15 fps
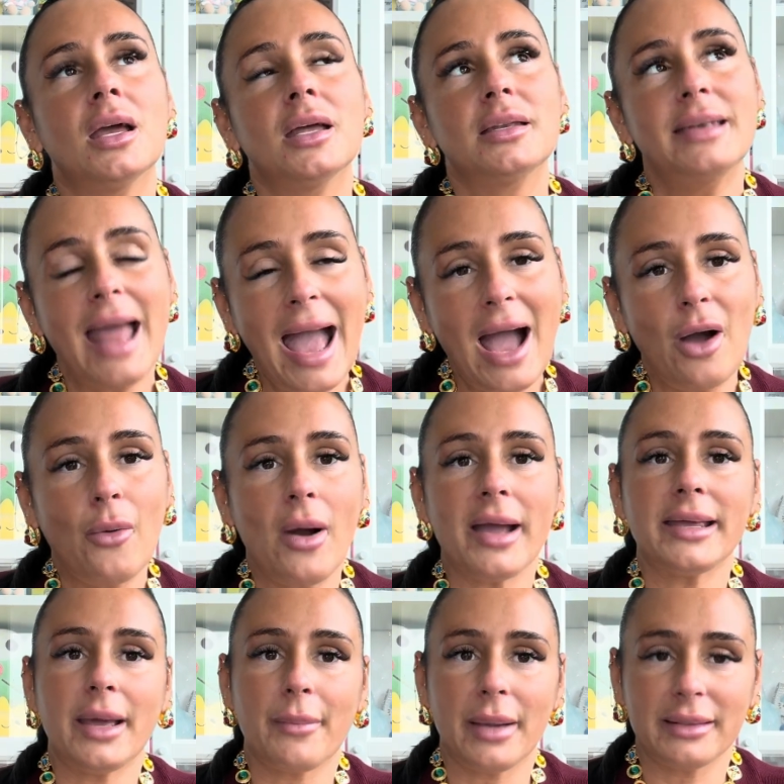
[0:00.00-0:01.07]
Now I
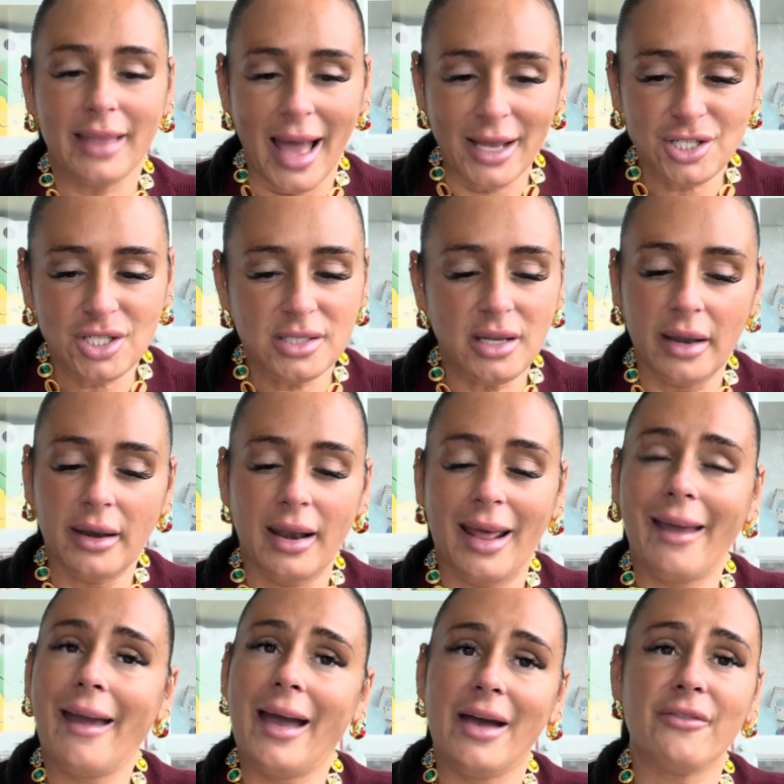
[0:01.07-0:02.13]
get my lashes done, and I
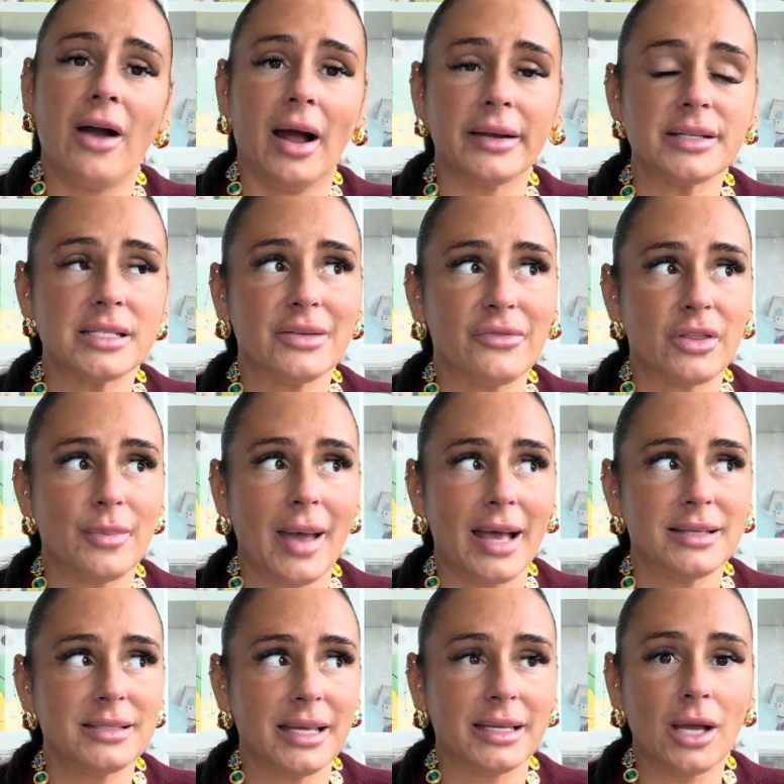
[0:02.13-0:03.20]
have honestly for the
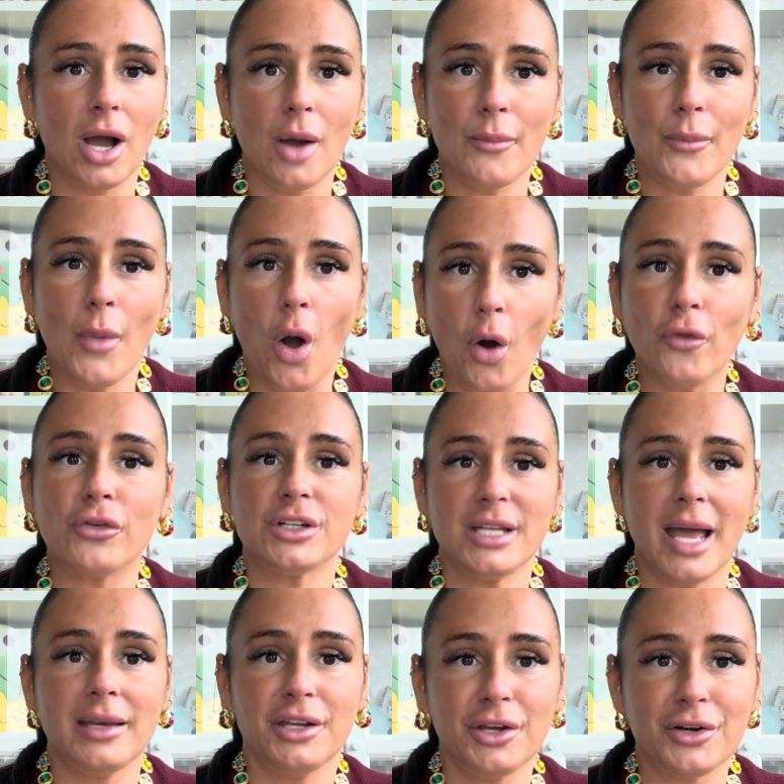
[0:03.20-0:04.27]
past over
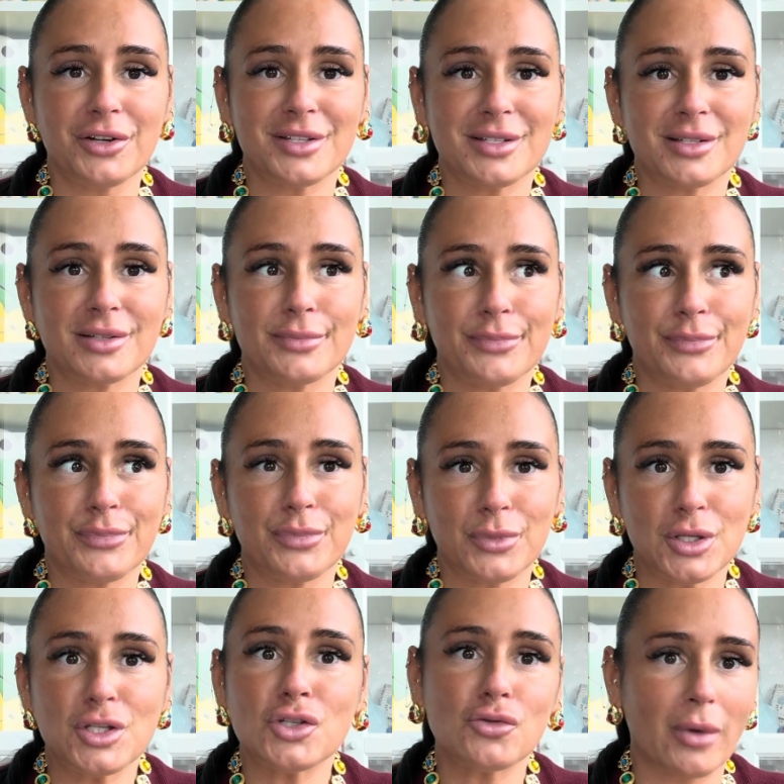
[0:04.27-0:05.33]
10 years
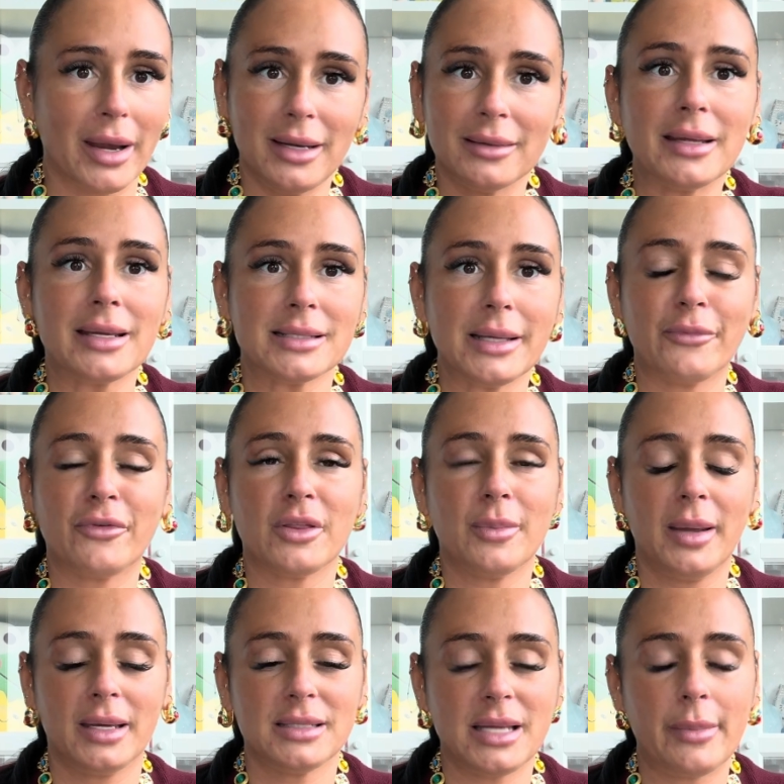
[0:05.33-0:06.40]
straight, except for the
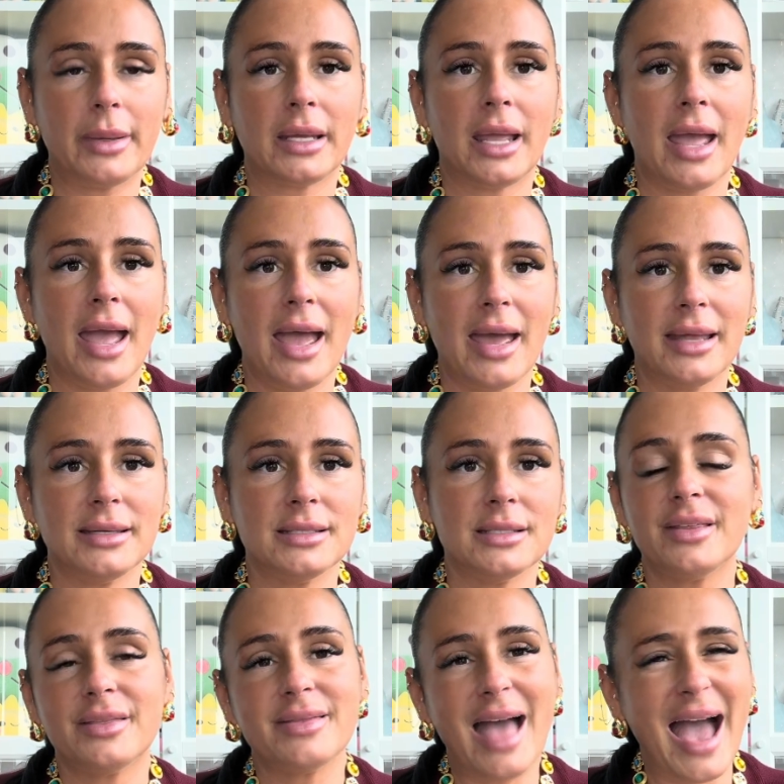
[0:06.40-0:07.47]
pandemic. And
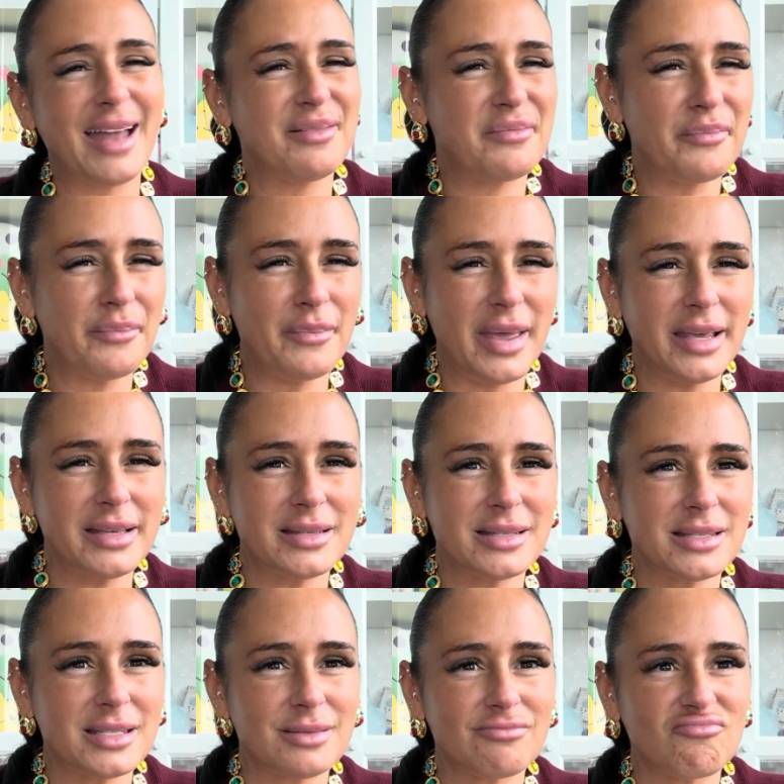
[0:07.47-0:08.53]
that
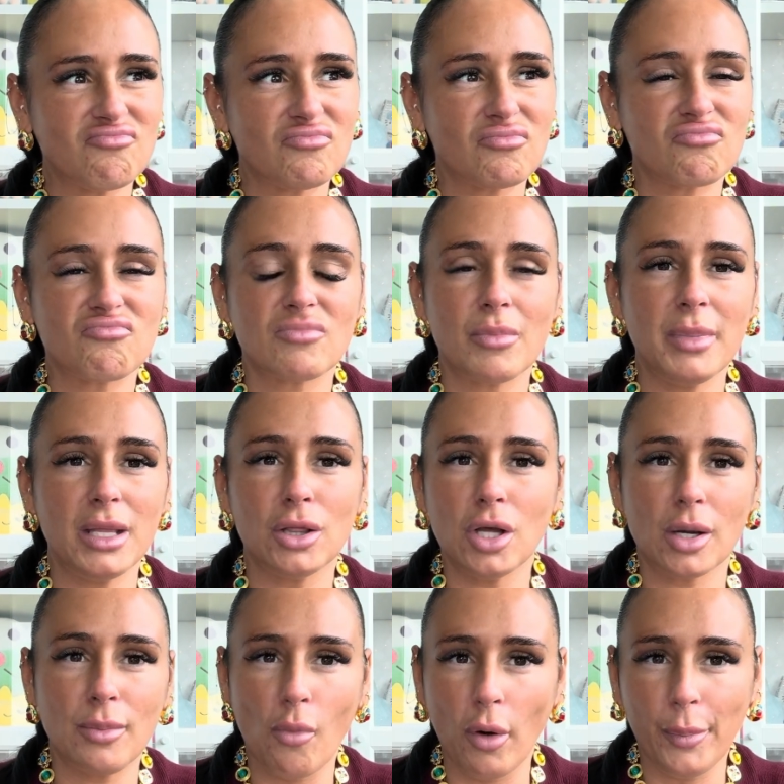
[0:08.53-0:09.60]
makes me
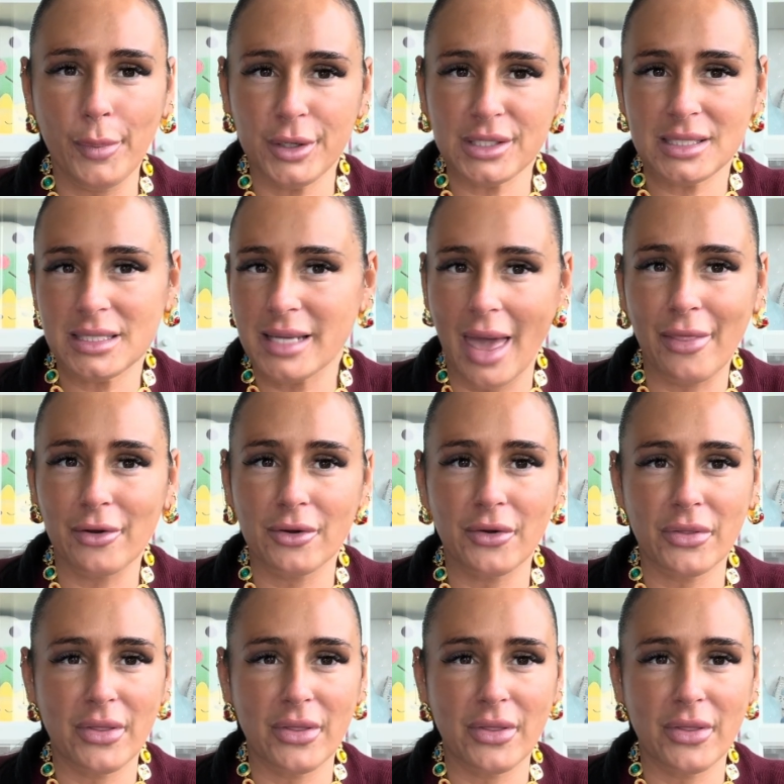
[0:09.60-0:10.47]
look more put together